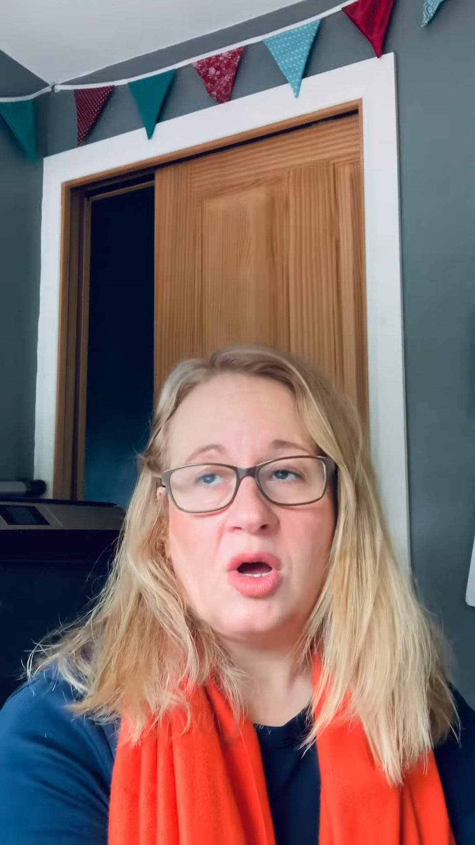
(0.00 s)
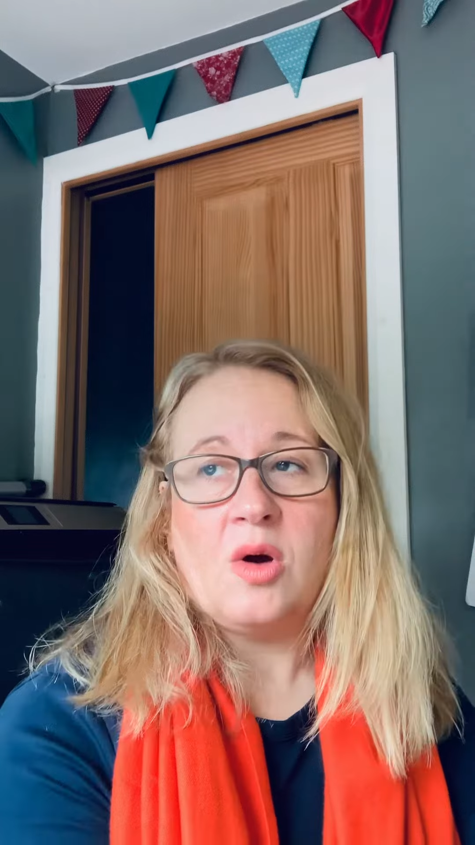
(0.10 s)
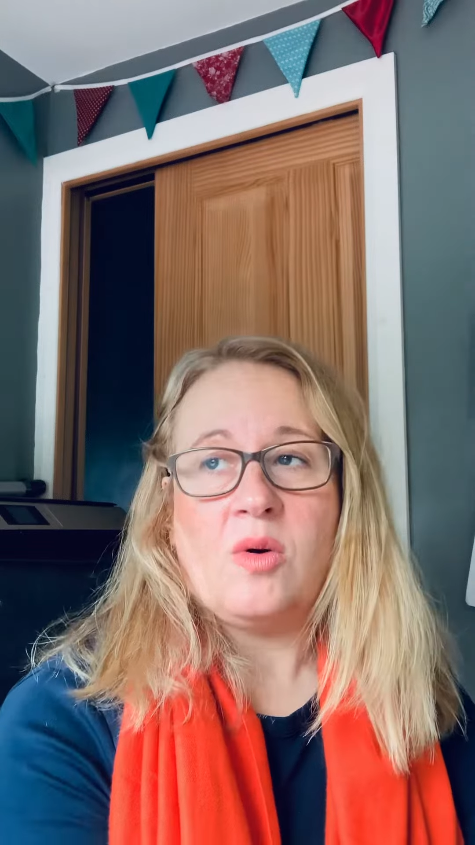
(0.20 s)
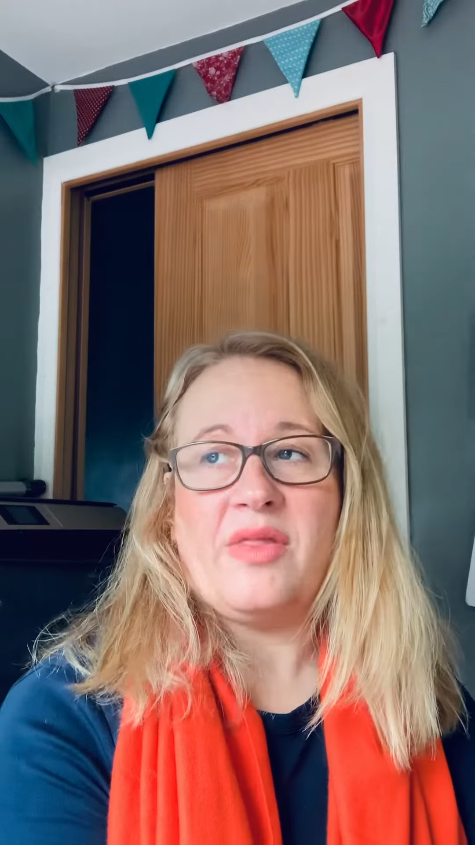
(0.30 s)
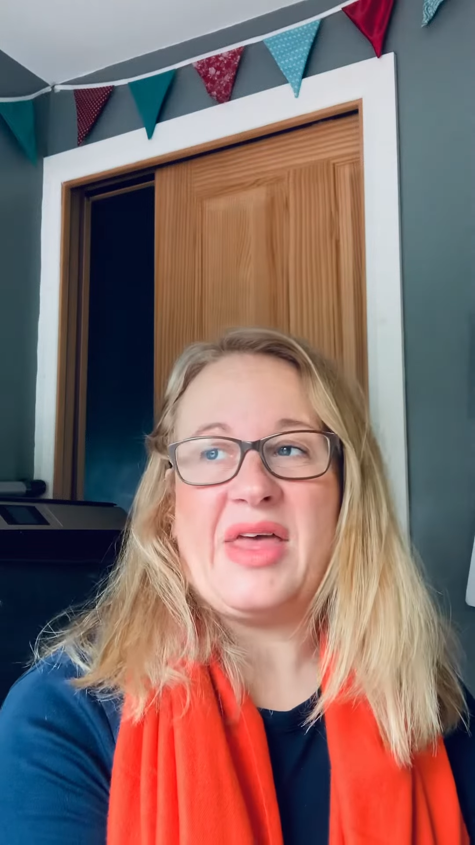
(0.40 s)

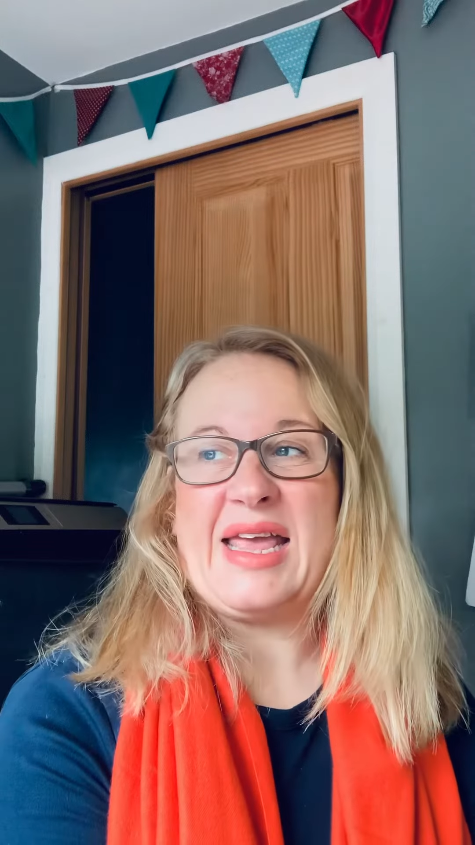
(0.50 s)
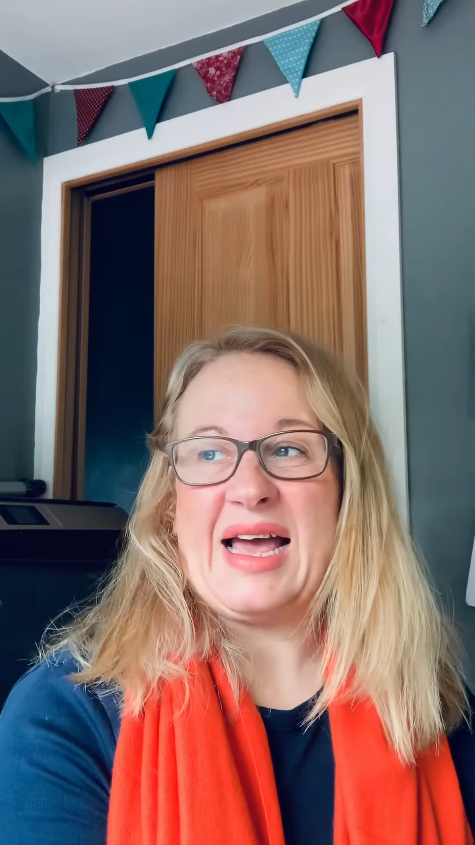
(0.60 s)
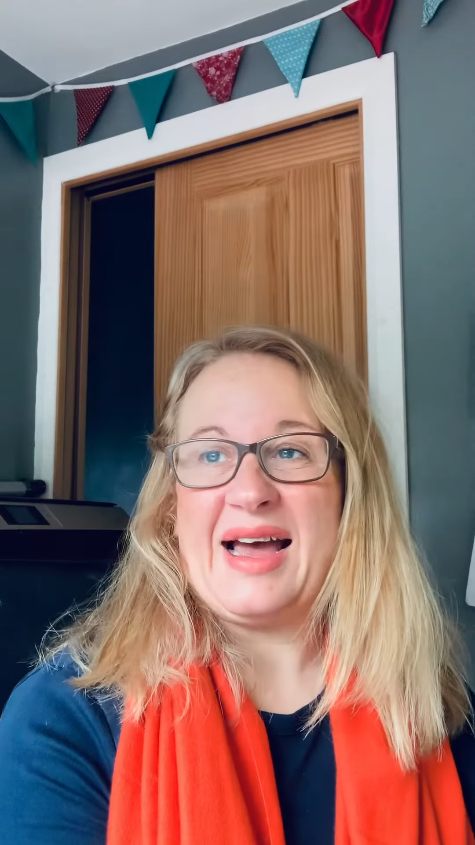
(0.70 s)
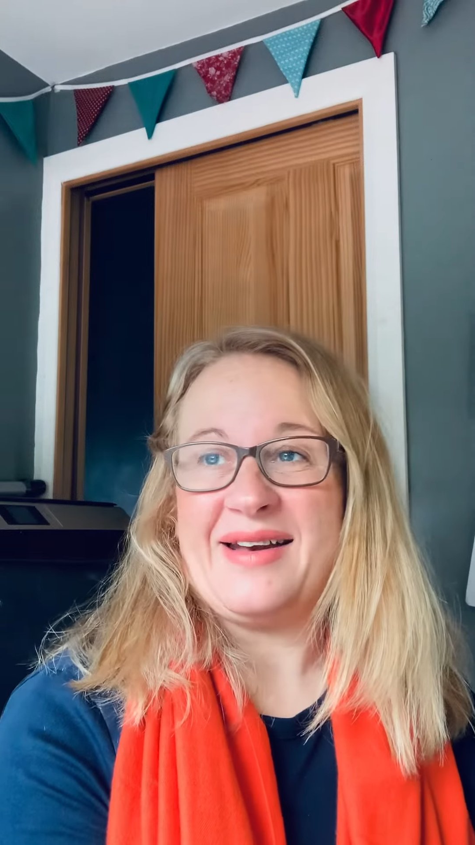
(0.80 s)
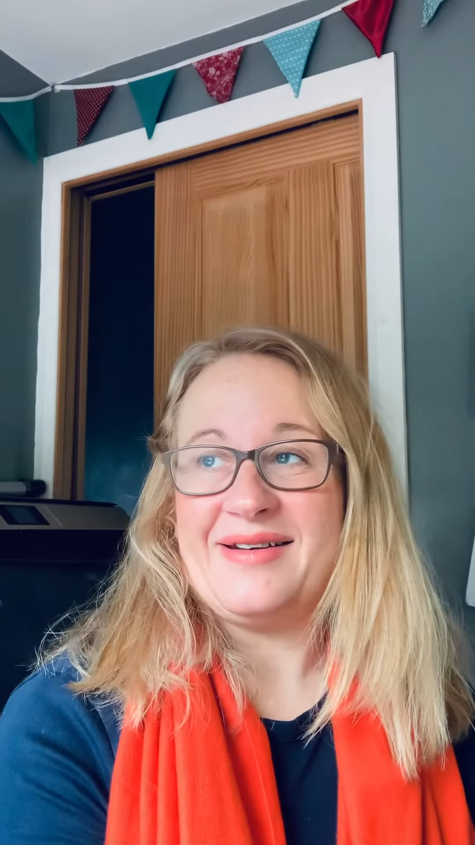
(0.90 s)
when they
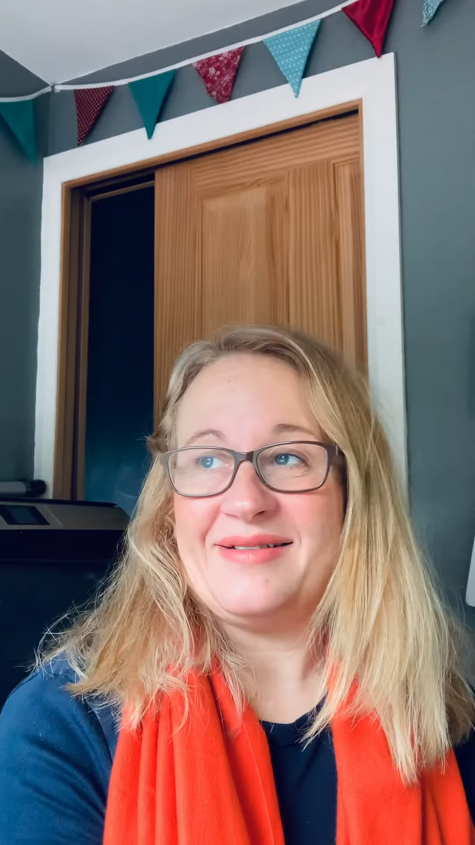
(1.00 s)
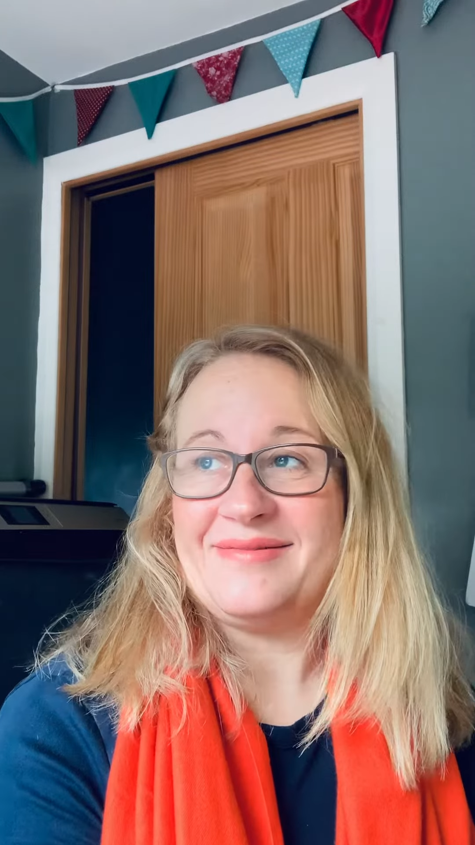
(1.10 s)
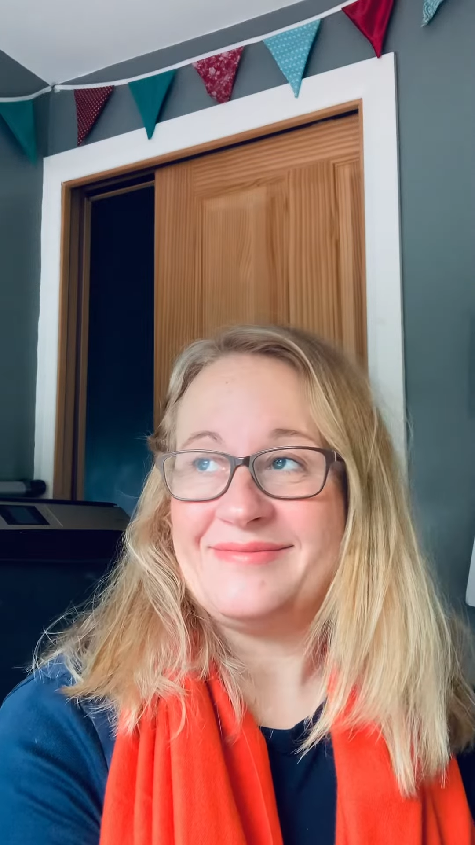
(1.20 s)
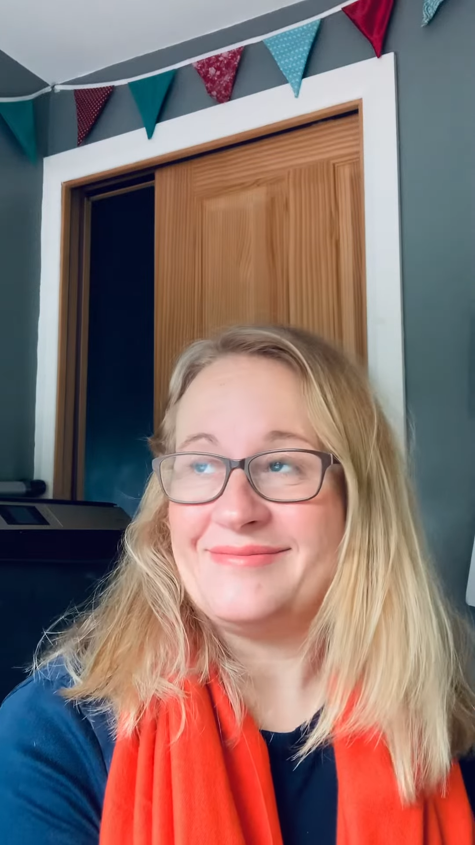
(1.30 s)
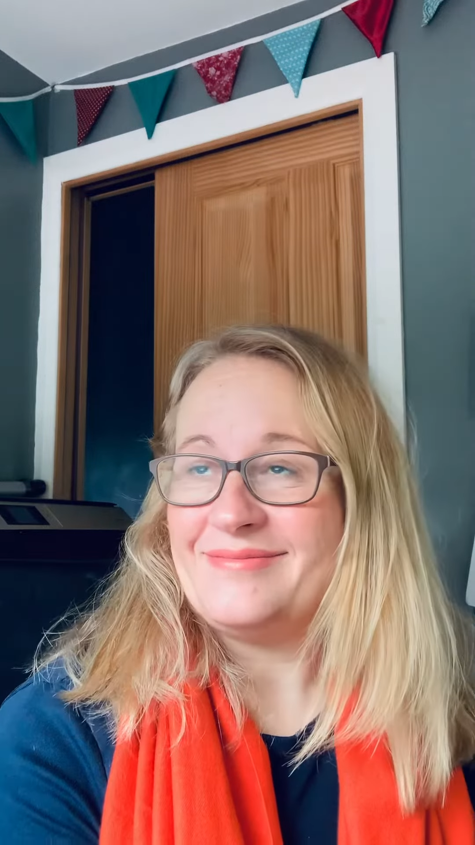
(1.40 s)

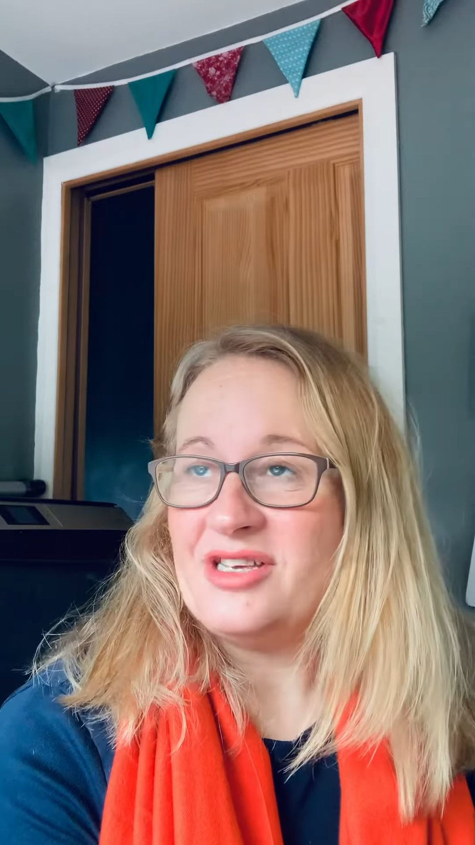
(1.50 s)
can.